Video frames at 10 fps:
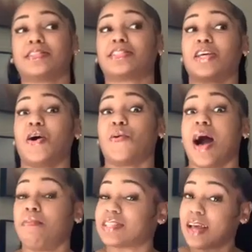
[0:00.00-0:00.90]
So I
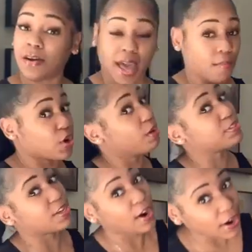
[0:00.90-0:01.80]
was like, okay, I'm gonna go up
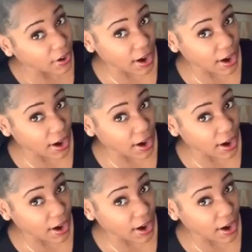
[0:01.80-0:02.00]
to her.